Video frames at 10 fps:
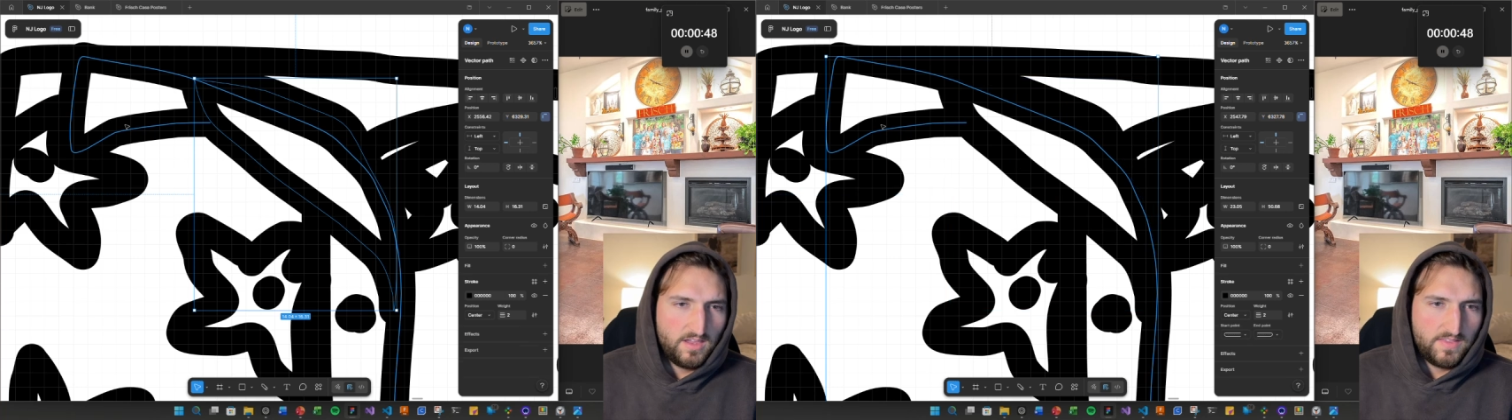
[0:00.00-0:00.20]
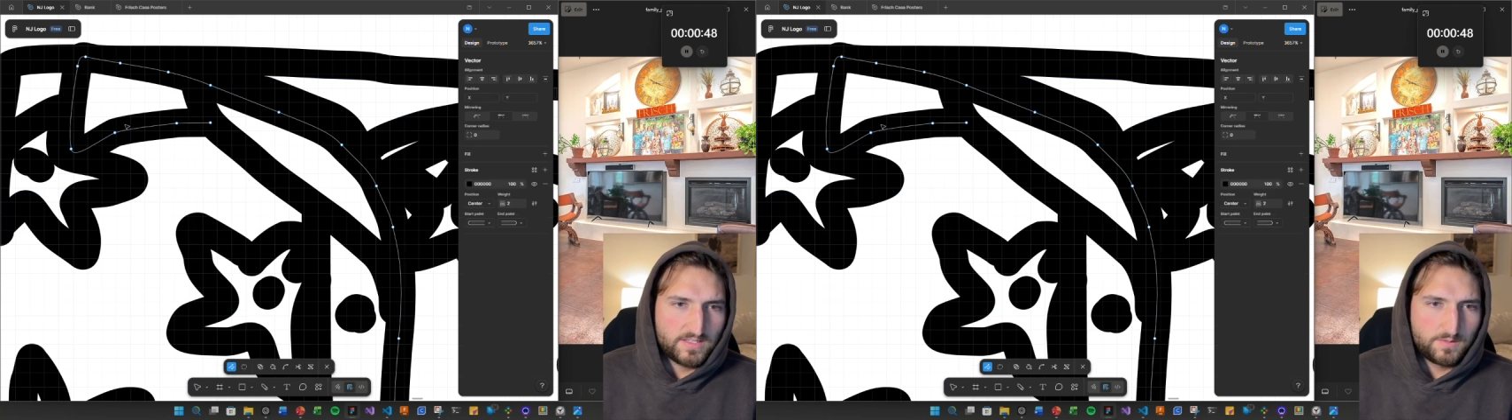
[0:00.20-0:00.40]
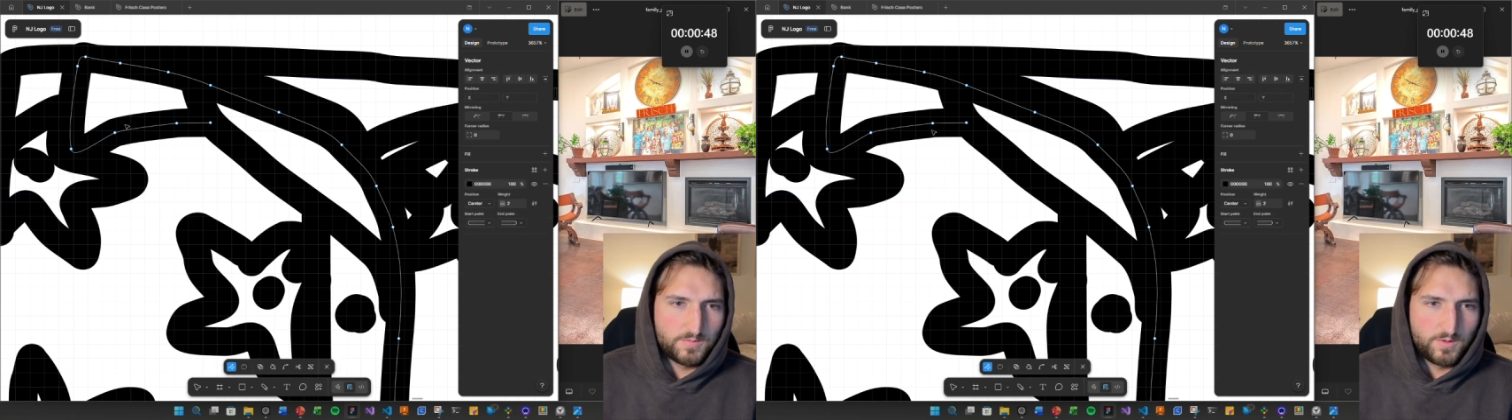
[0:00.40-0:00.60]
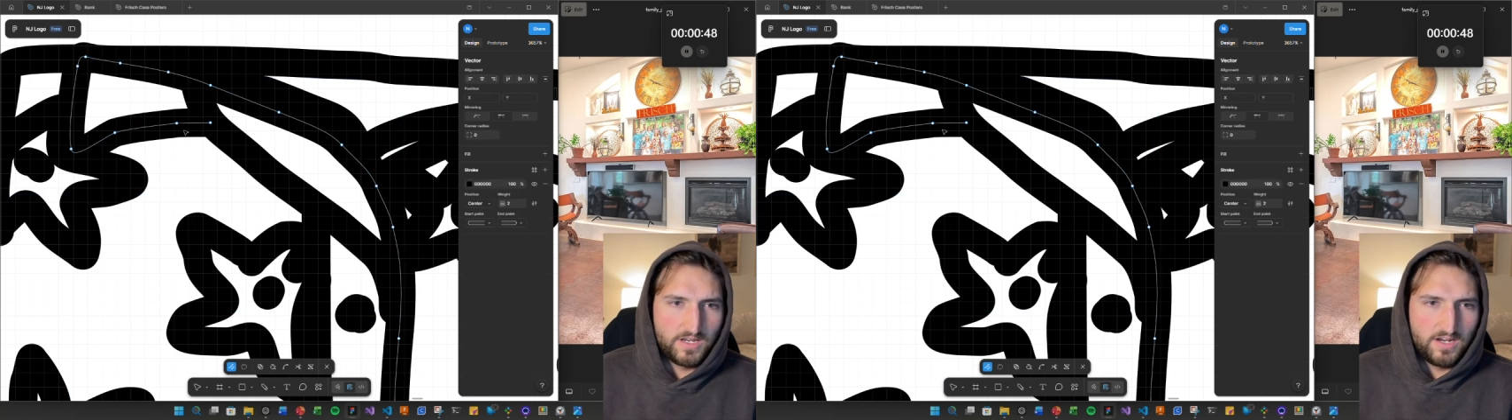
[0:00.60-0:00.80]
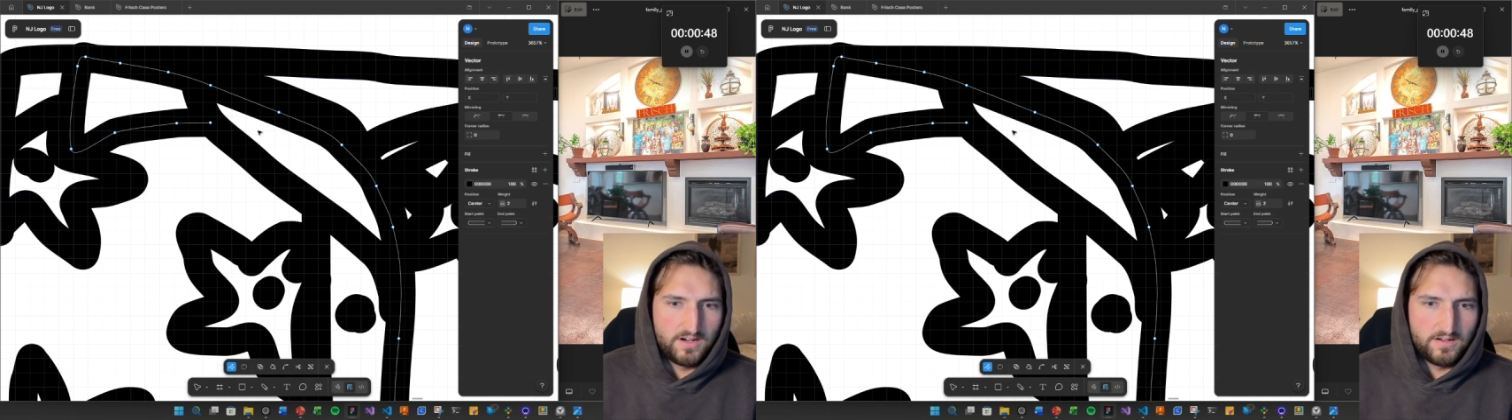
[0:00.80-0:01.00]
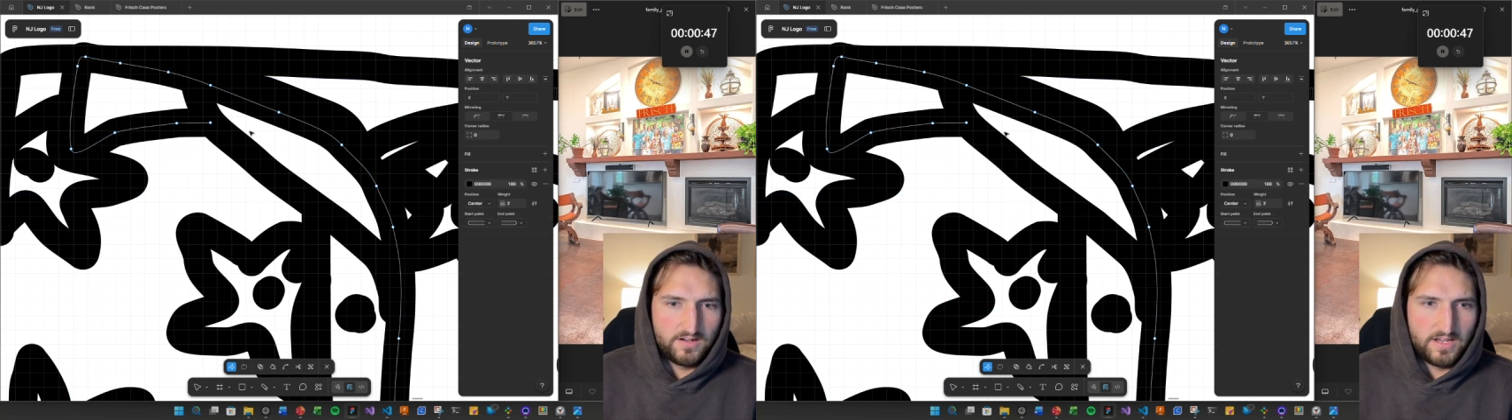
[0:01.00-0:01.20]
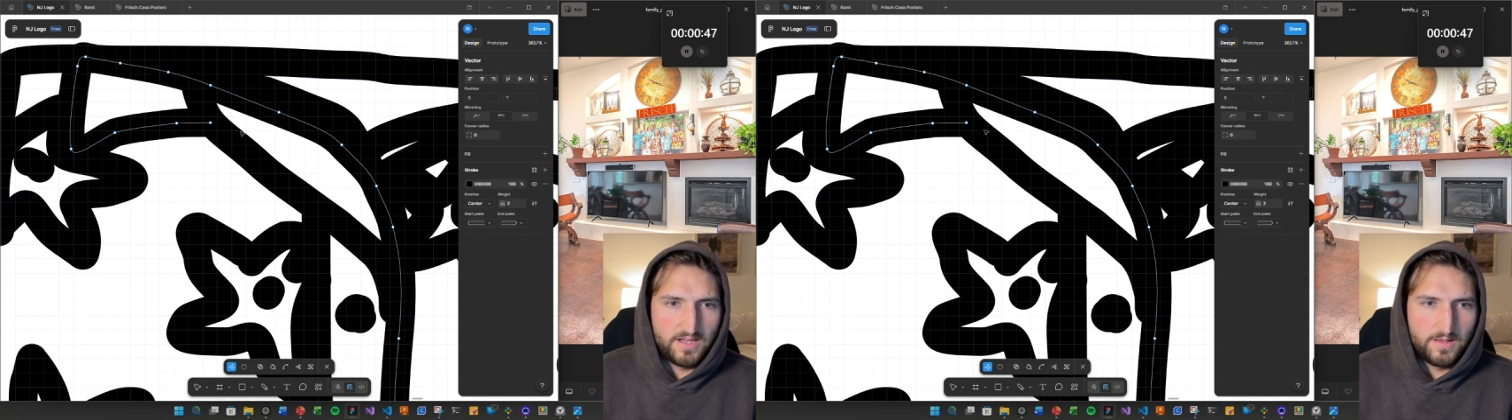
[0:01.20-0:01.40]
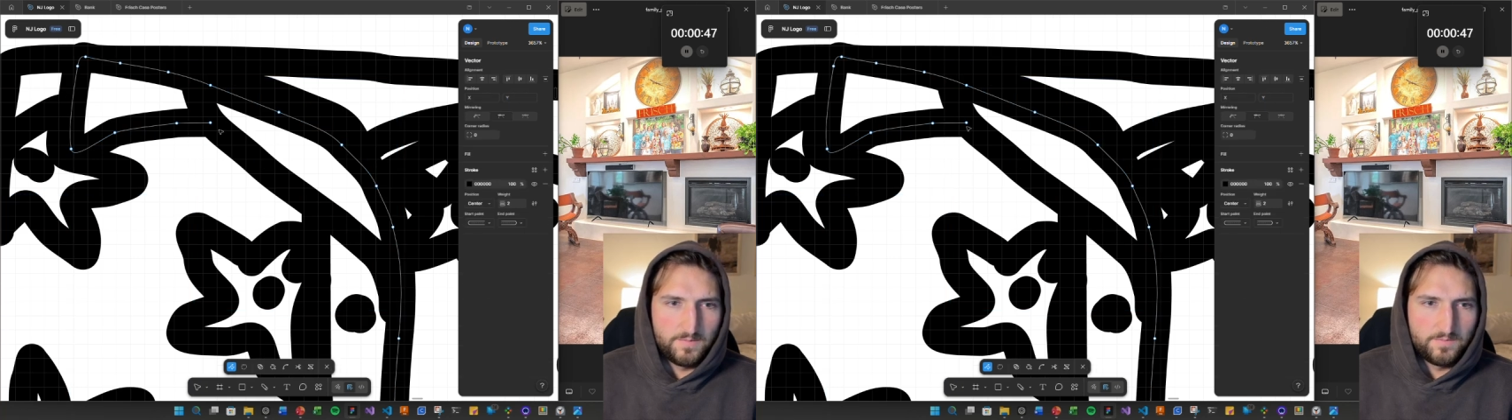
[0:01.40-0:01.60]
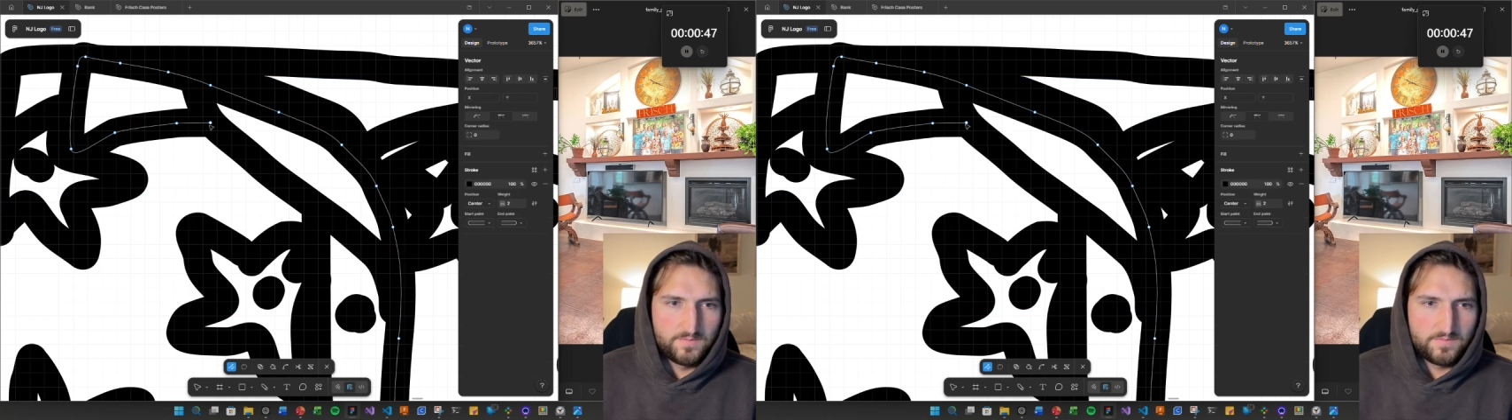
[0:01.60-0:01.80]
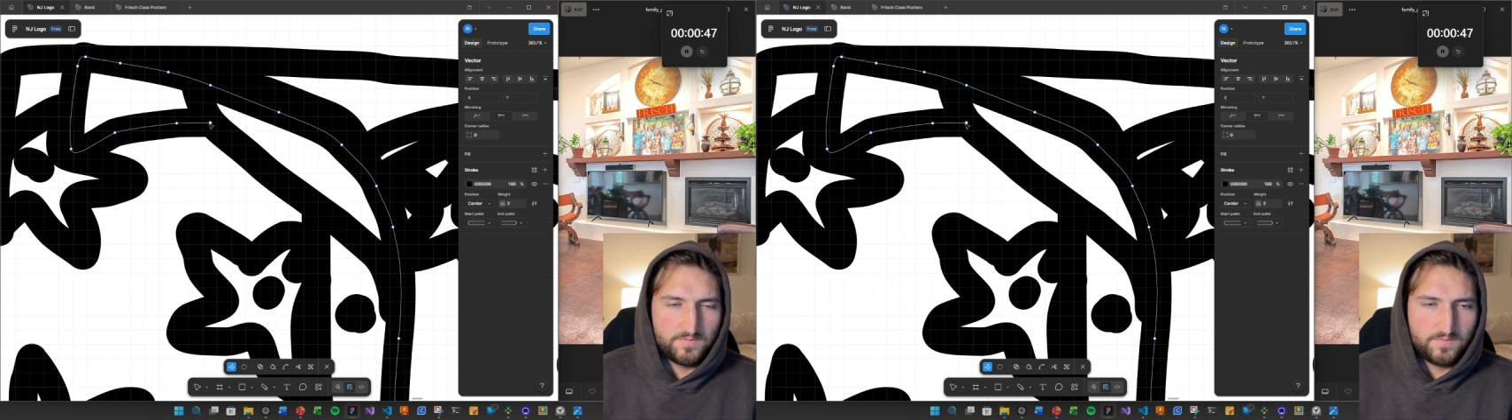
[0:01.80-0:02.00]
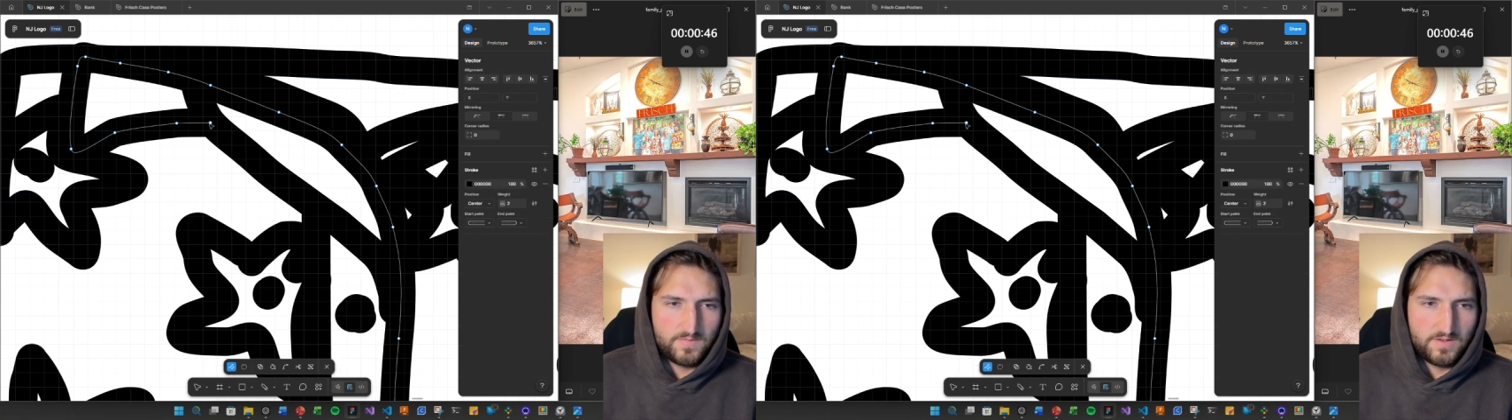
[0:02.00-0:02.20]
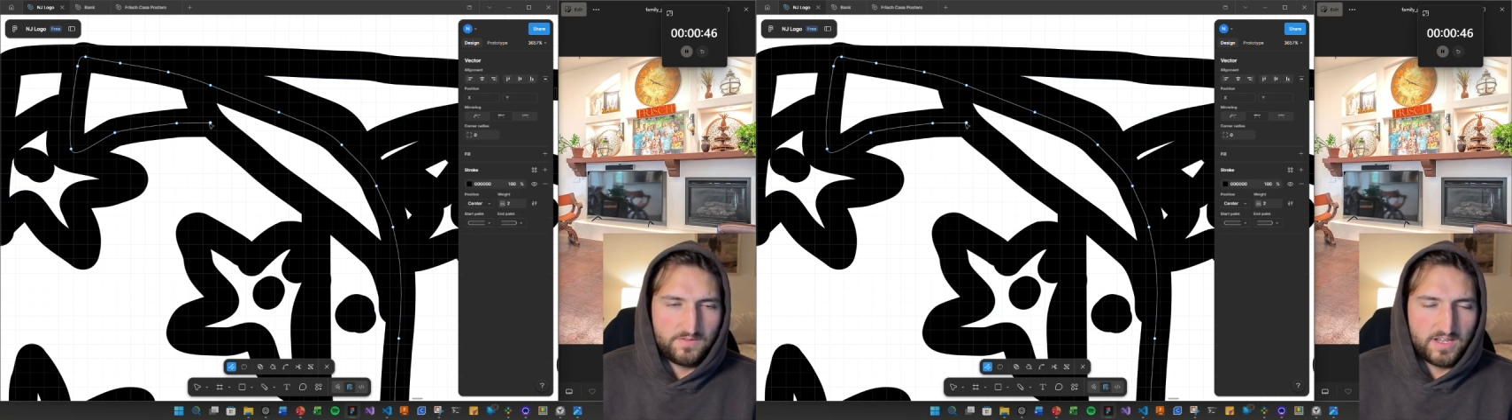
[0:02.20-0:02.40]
That's what I'm doing here. If